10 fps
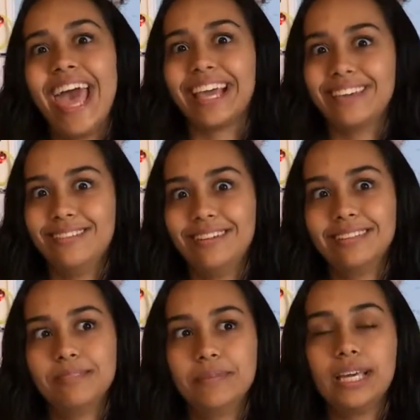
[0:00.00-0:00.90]
and cuter
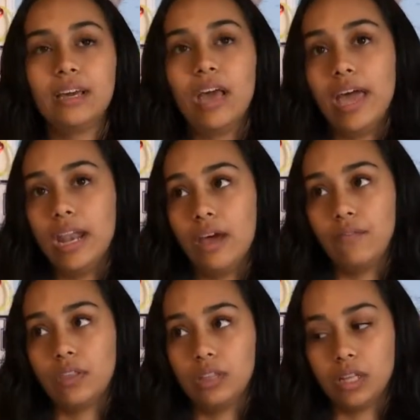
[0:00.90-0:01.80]
than me and
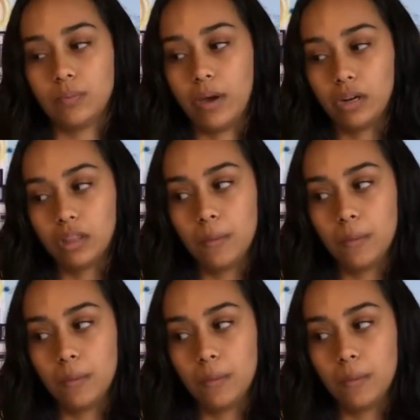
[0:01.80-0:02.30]
everything that's better